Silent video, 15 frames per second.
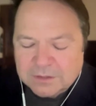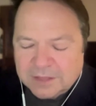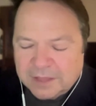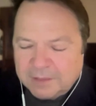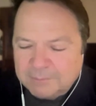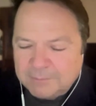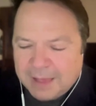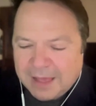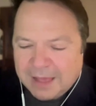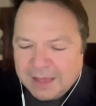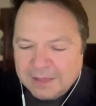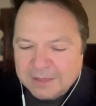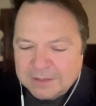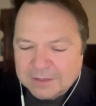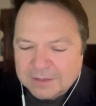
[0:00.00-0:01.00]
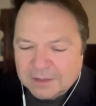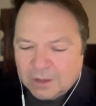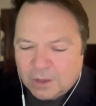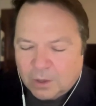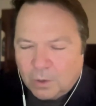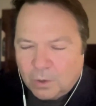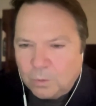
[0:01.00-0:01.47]
that my
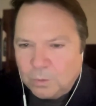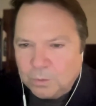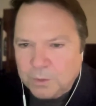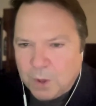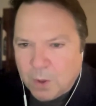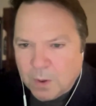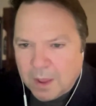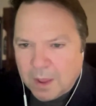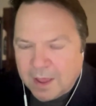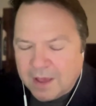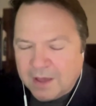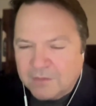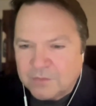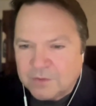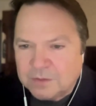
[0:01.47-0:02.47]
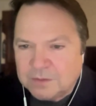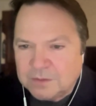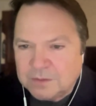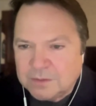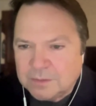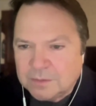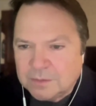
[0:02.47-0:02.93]
hold on
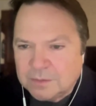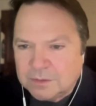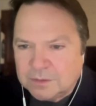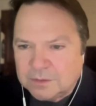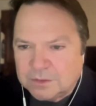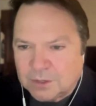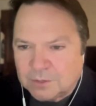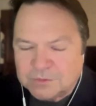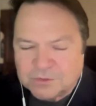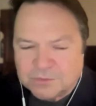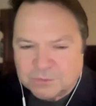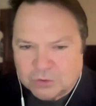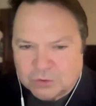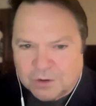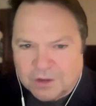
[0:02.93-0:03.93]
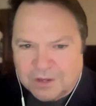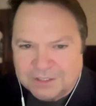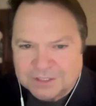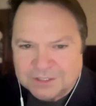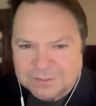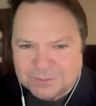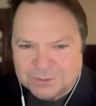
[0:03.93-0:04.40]
Alvin in terms of
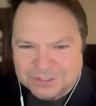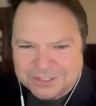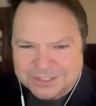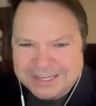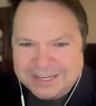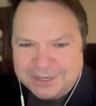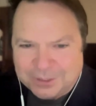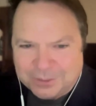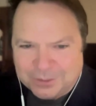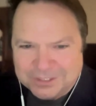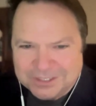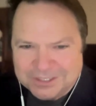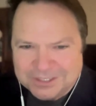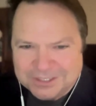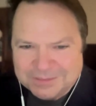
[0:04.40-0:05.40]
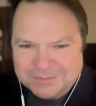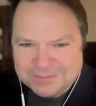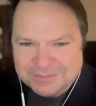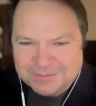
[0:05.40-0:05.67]
trust was tenuous.